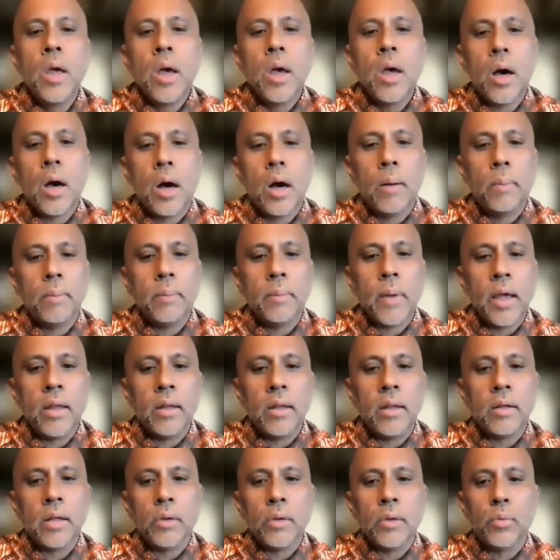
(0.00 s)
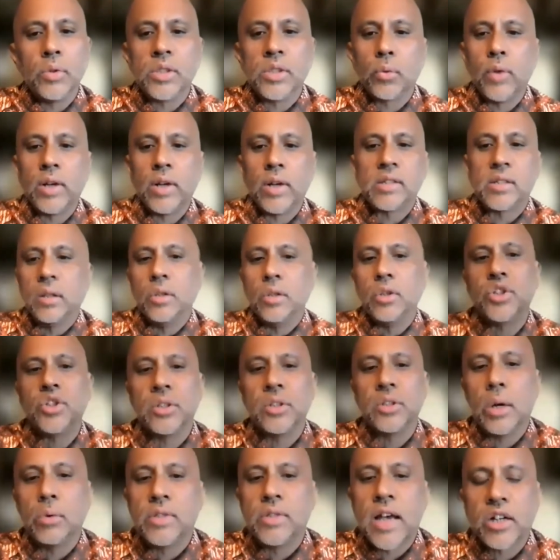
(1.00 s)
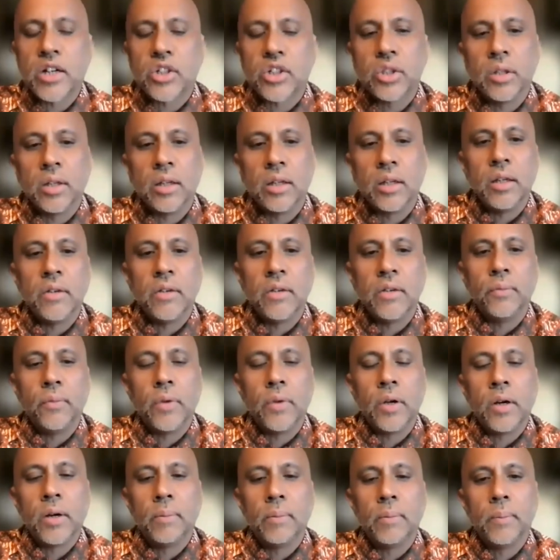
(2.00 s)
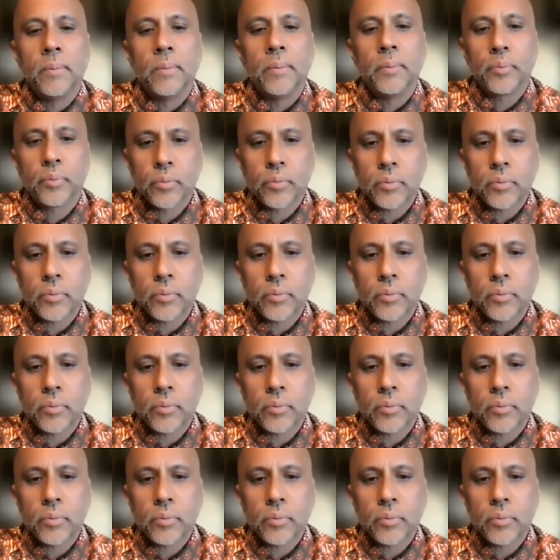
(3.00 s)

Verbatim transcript: um, and it was a resolution that was actually um,